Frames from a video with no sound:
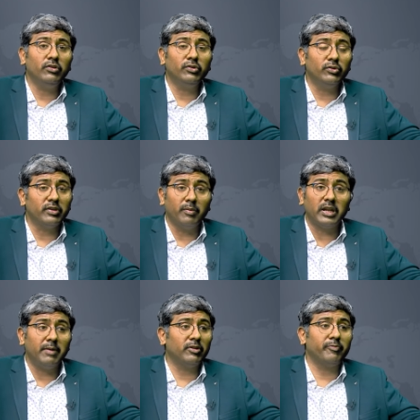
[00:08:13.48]
So
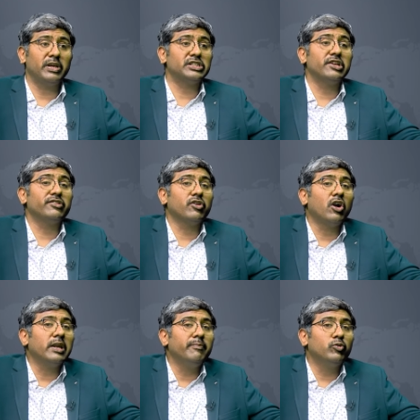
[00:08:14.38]
sometimes the patient is
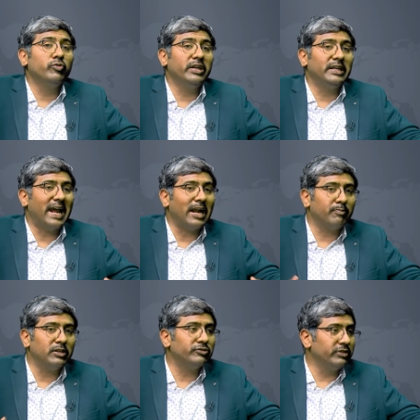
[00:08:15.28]
not improving that
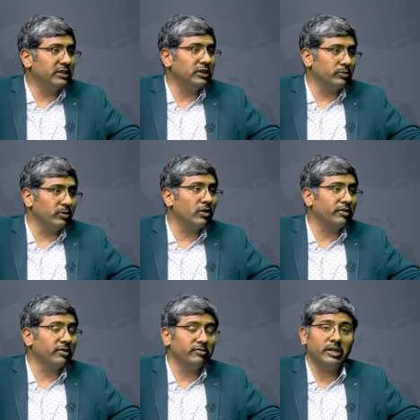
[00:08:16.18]
much with the
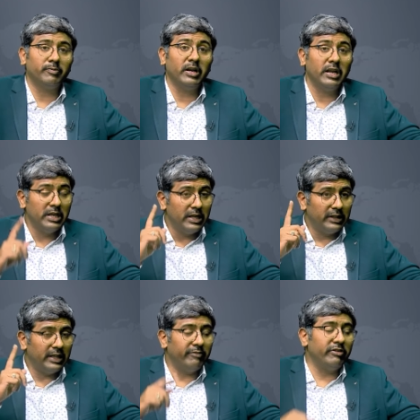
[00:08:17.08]
tuberculosis treatment,
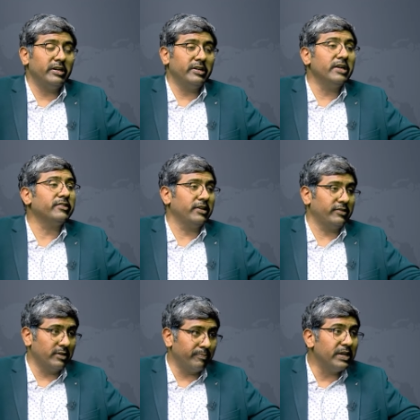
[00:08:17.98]
then we
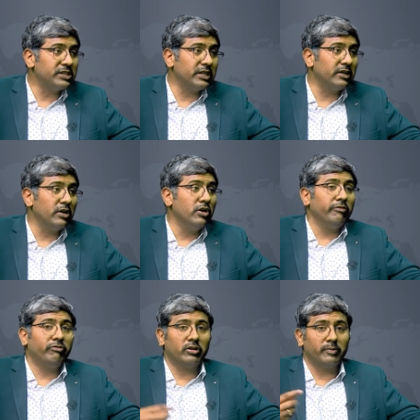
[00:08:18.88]
reassess the patient
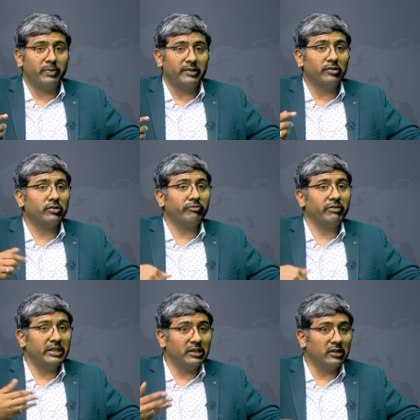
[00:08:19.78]
for the presence of
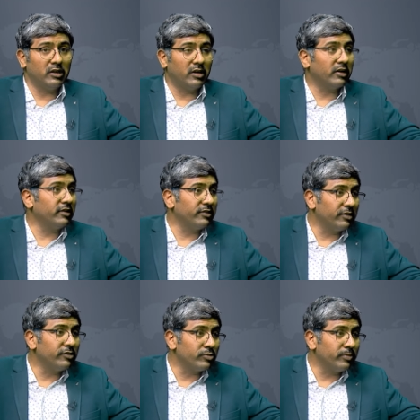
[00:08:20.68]
either the drug
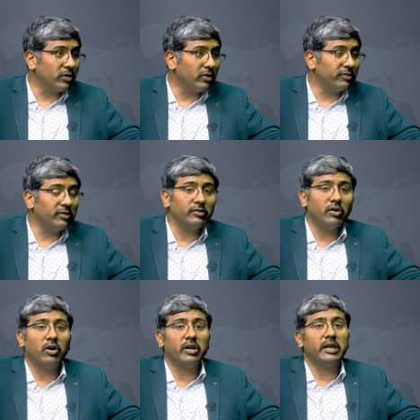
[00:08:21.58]
resistance tuberculosis
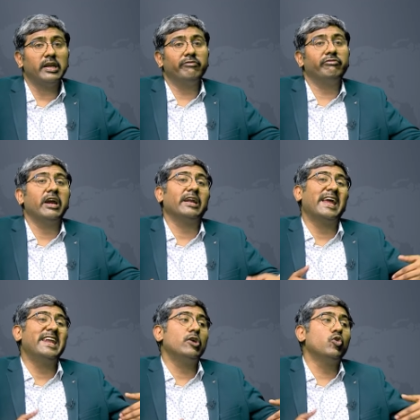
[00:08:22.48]
or in fact
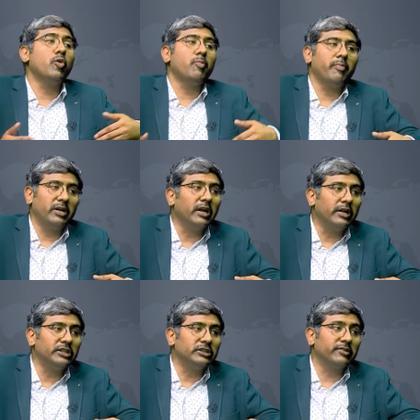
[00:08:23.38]
any comorbid
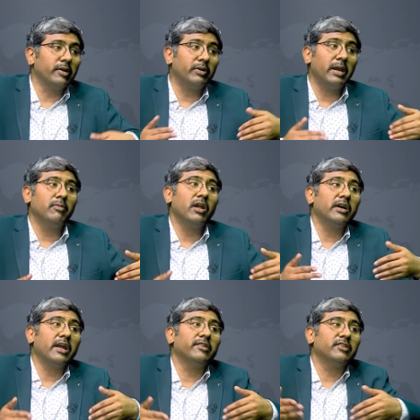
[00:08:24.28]
condition. Sometimes
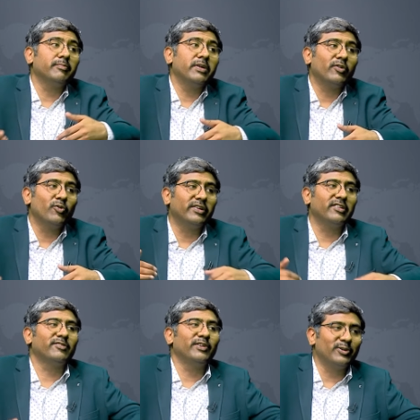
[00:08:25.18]
lung cancer may
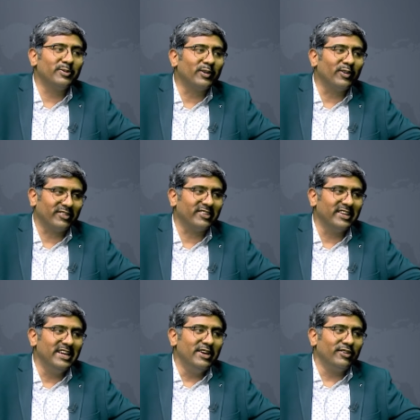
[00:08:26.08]
coexist with tuberculosis.
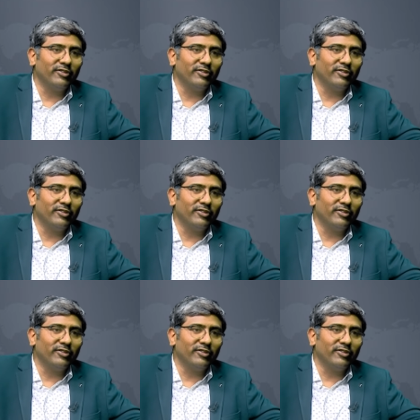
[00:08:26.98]
Mm-hmm.